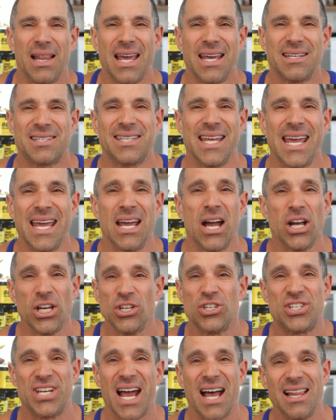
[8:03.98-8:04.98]
Be like saying, Are
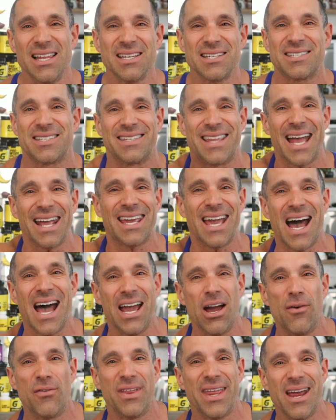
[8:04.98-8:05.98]
you jealous? That
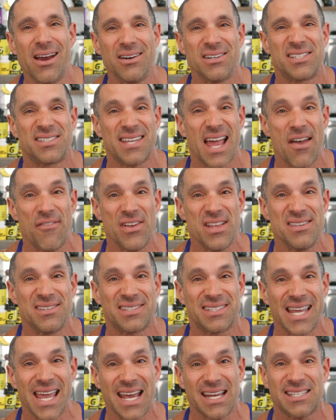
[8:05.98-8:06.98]
guy over there, he's seven
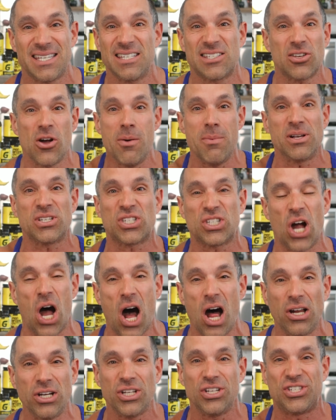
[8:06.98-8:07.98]
six. he's so much
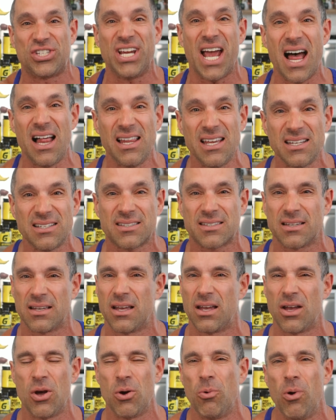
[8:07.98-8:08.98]
taller. Are you
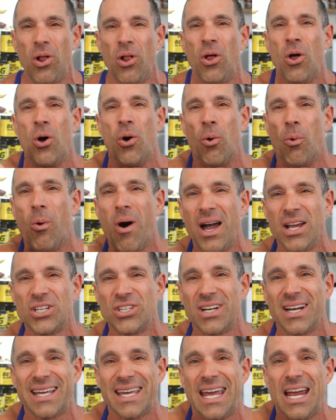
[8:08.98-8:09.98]
jealous? Well, why
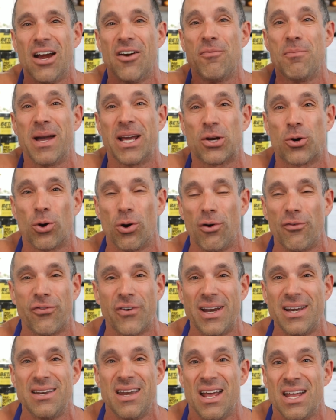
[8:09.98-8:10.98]
should I care if my
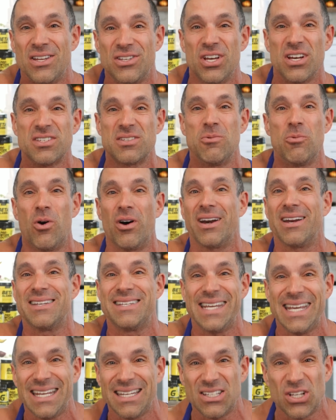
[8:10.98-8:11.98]
girlfriend doesn't want to
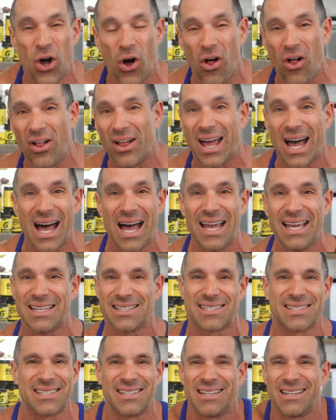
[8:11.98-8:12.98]
date tall
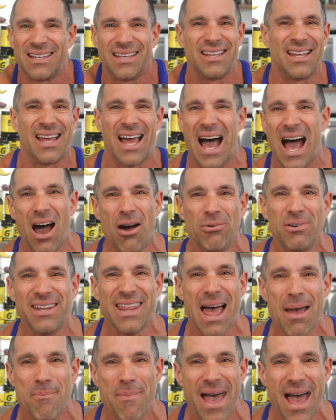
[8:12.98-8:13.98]
guys? How would
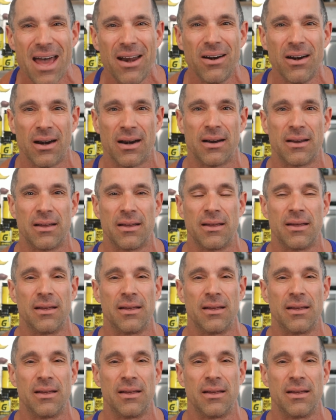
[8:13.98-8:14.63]
that matter?